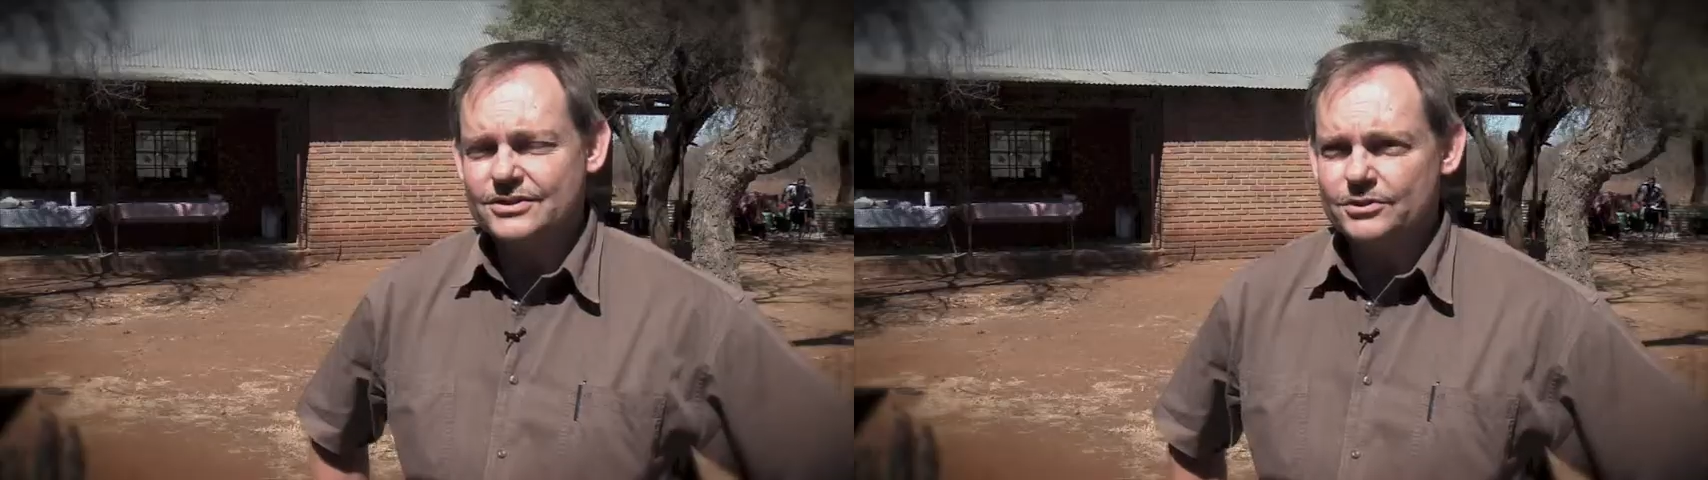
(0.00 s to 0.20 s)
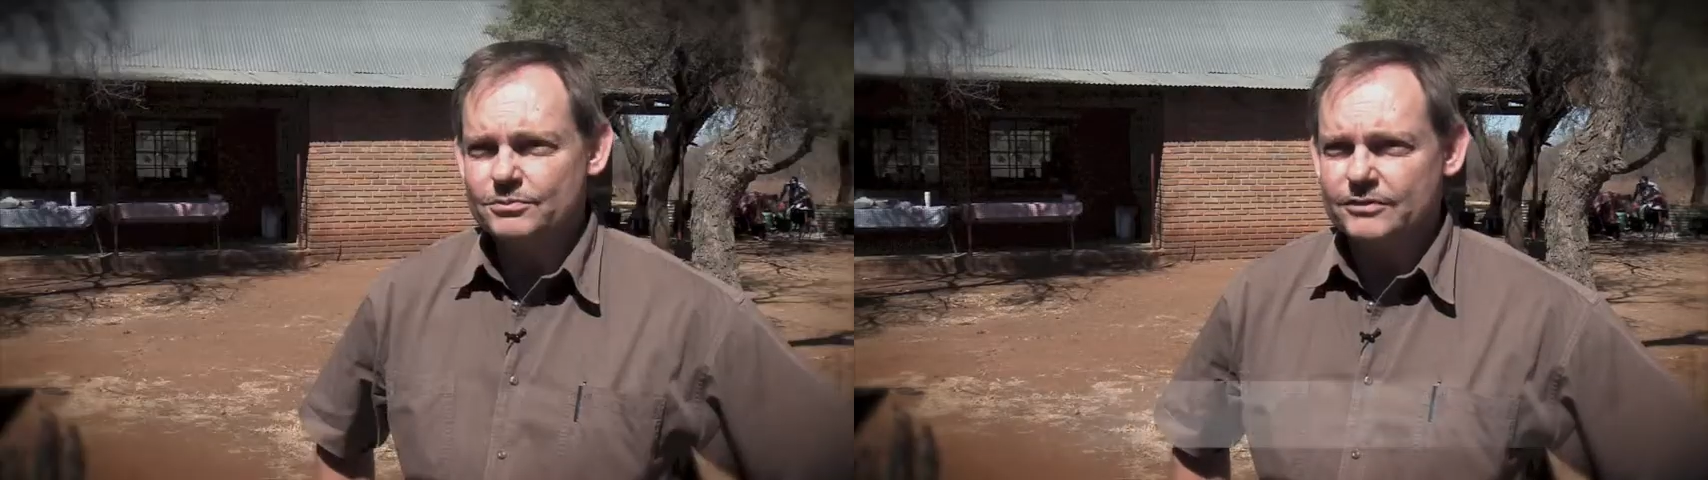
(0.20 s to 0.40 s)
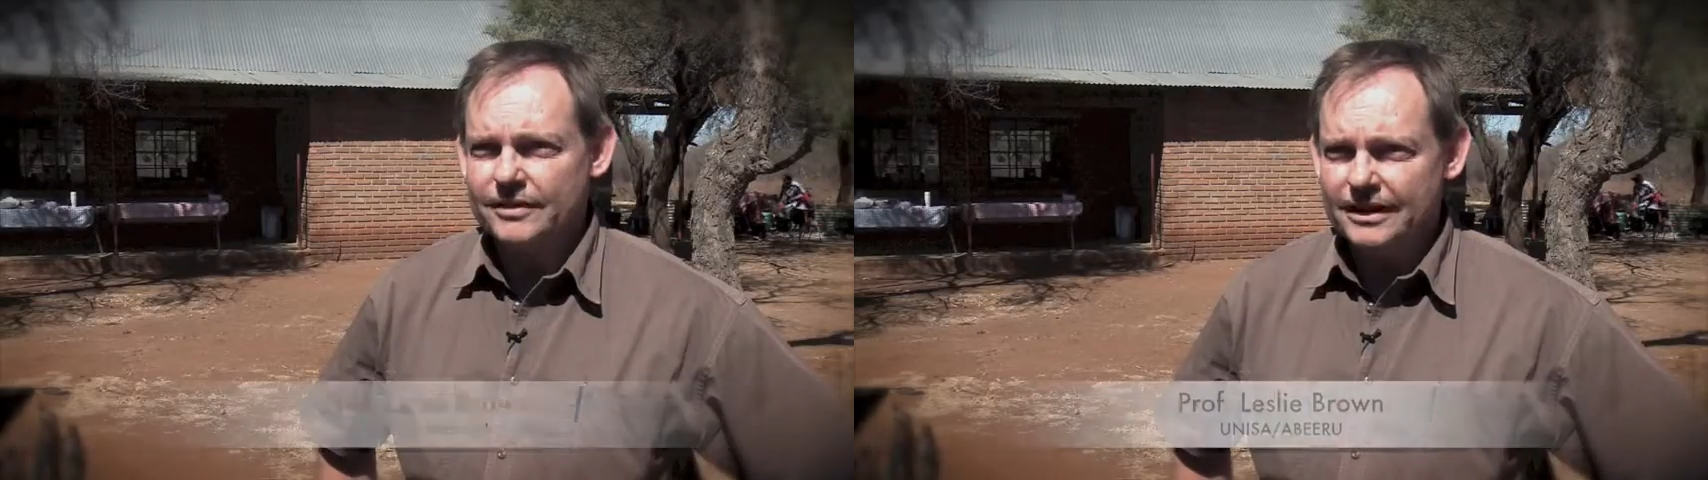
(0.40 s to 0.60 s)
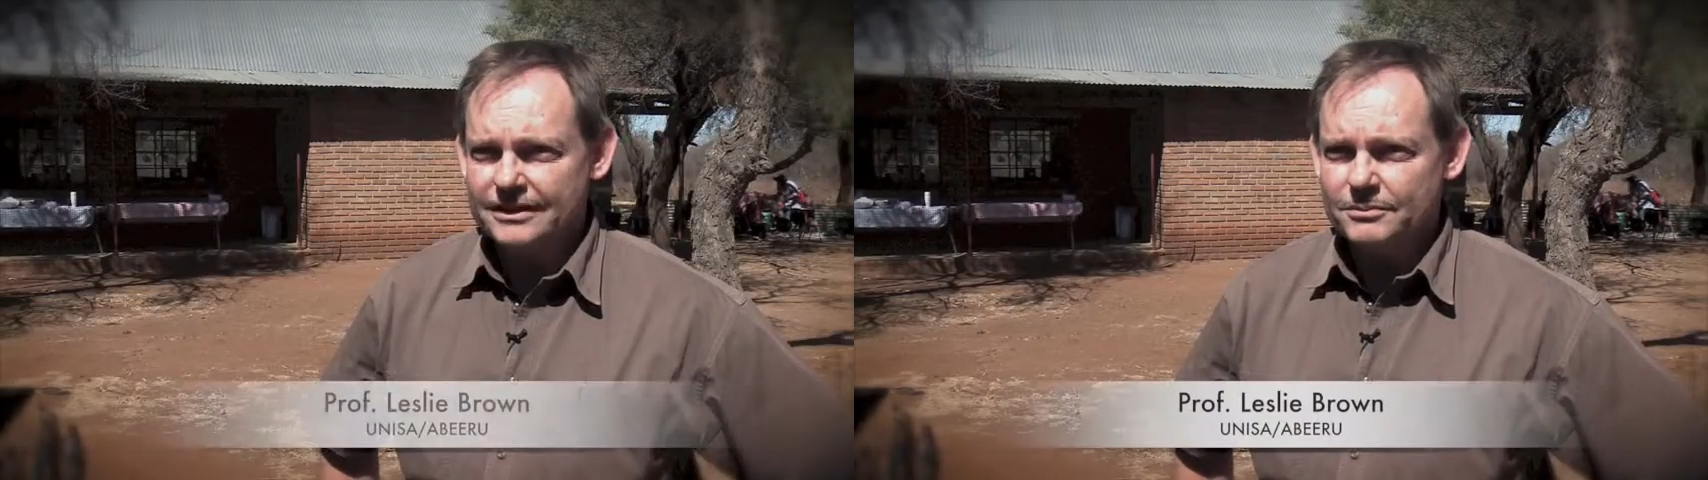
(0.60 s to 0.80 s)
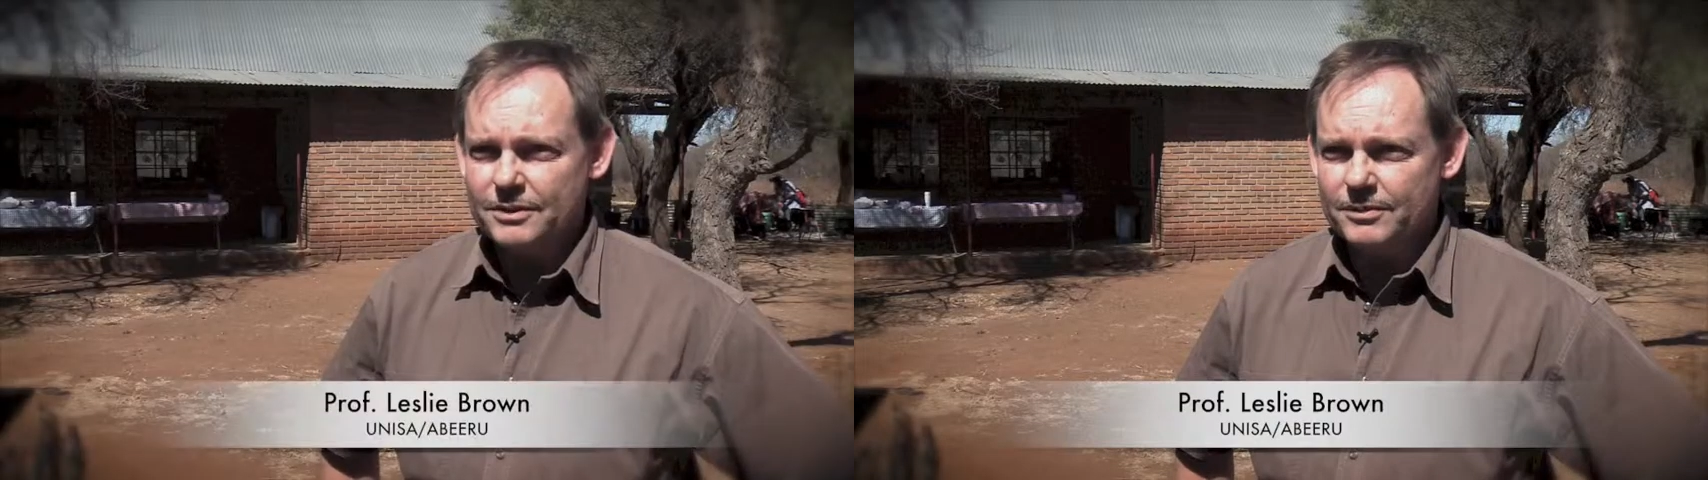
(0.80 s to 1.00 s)
To provide
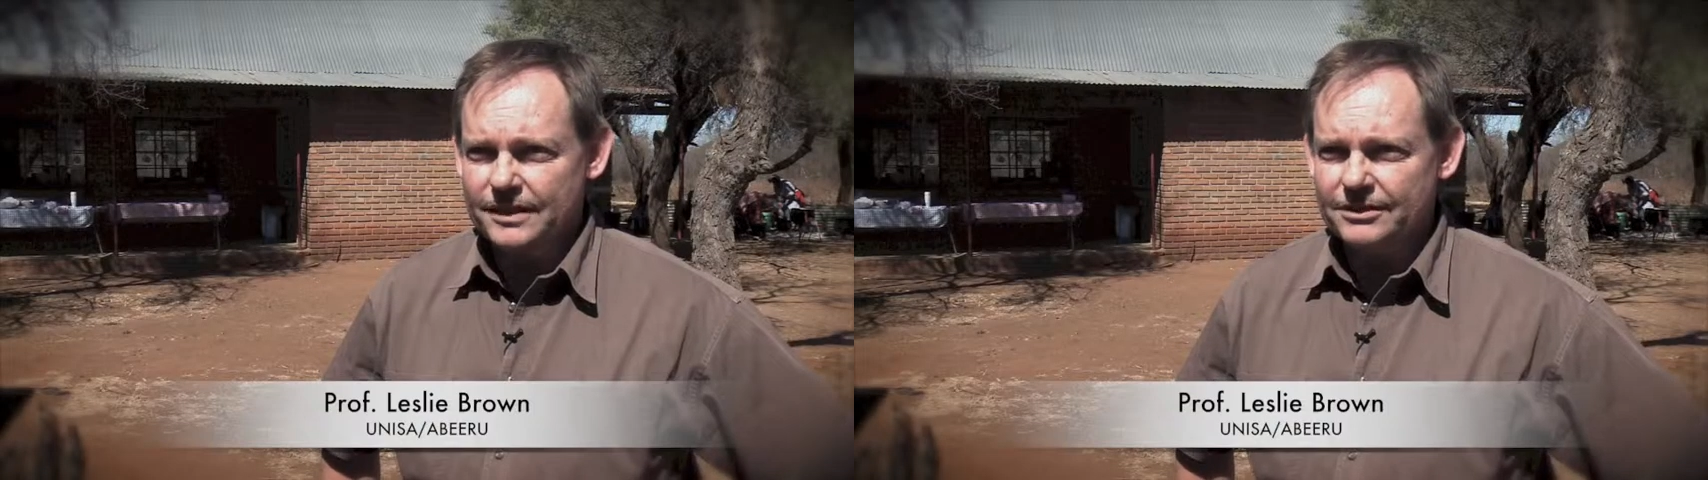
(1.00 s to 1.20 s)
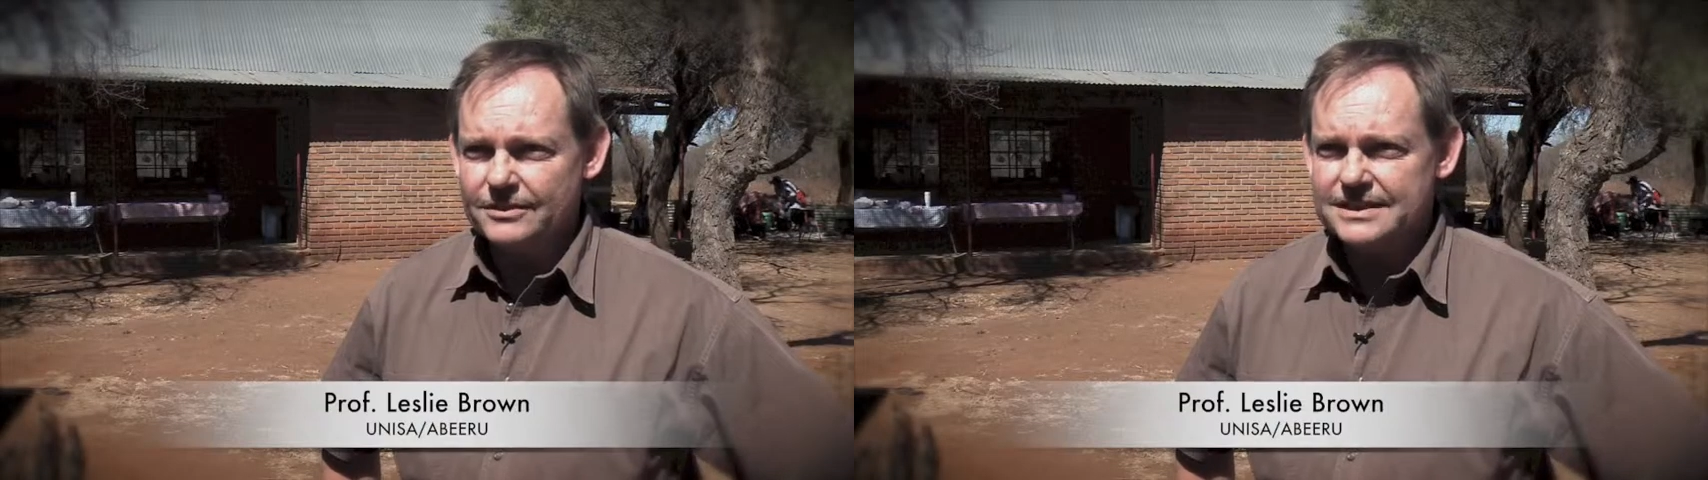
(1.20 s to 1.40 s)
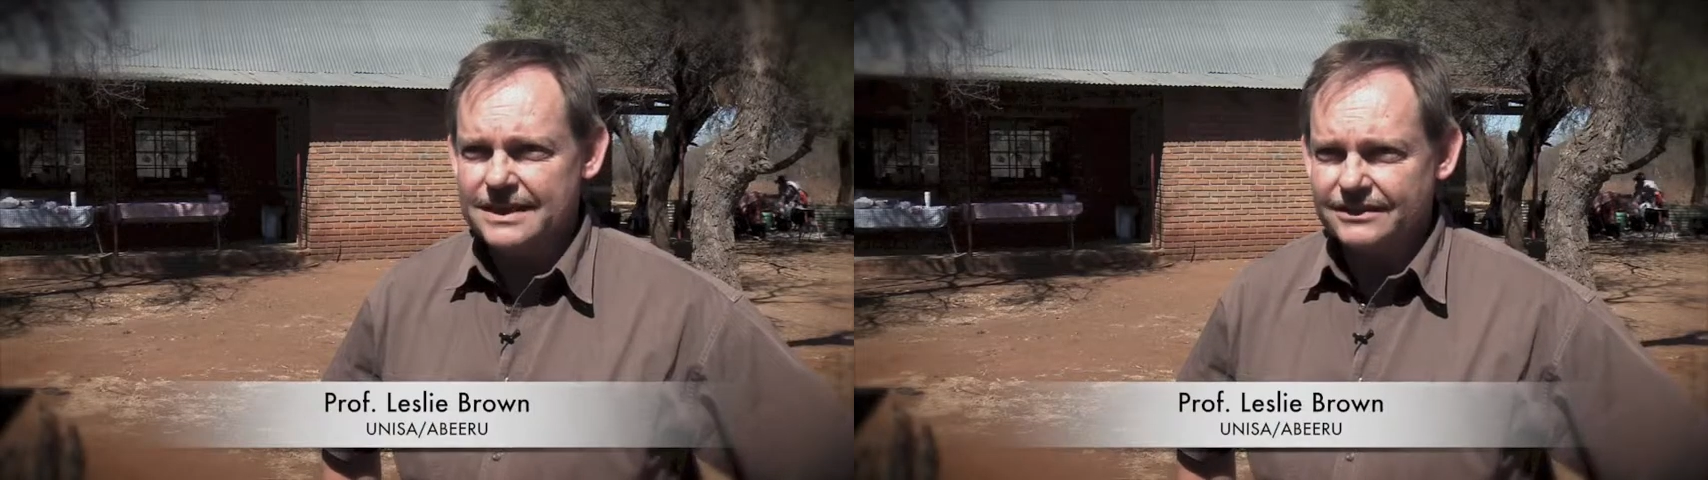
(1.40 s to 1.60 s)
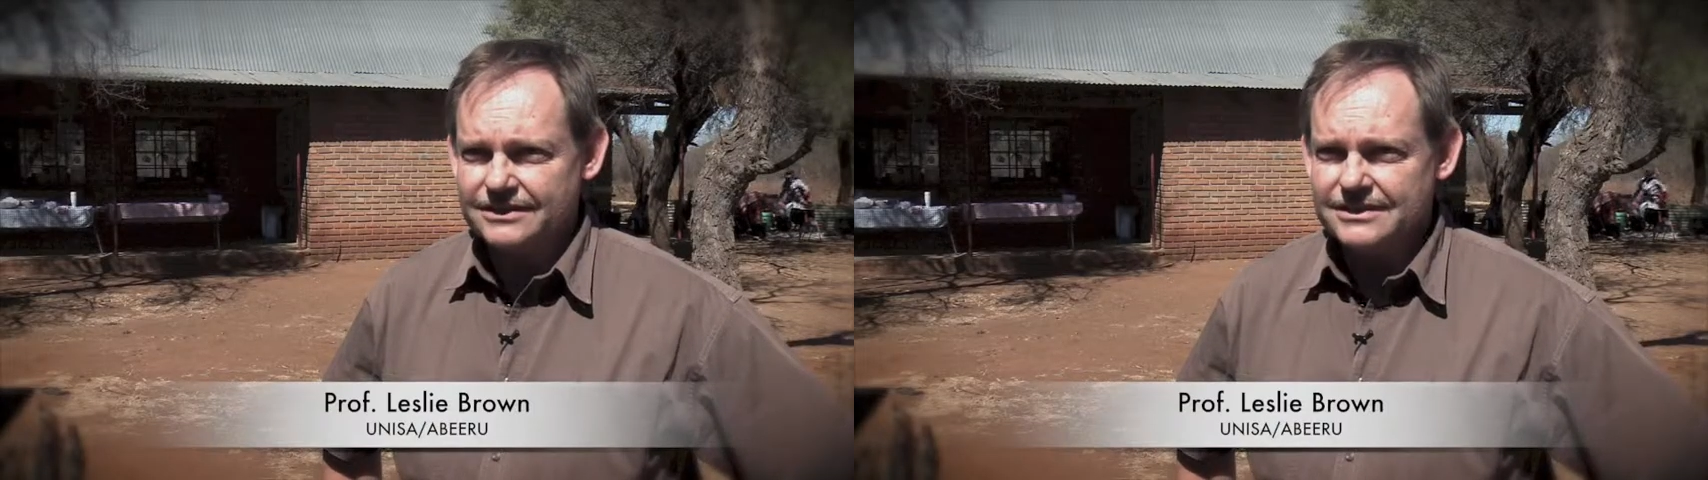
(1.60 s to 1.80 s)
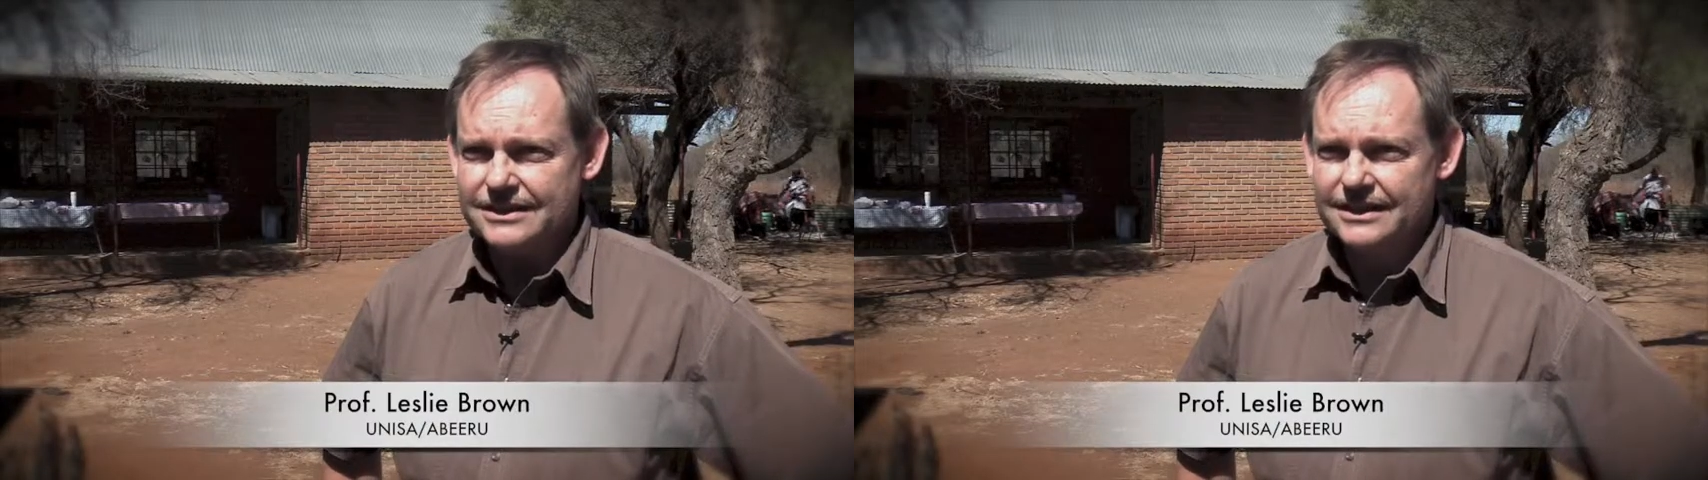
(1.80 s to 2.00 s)
the people here with
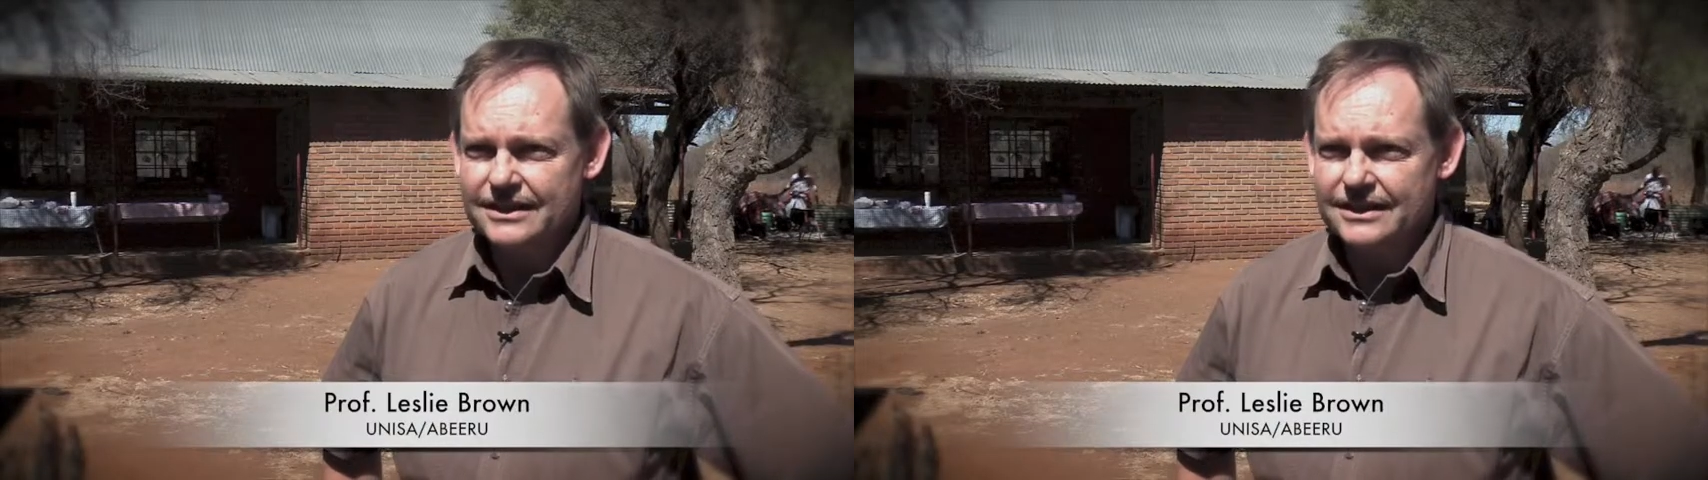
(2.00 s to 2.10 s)
skills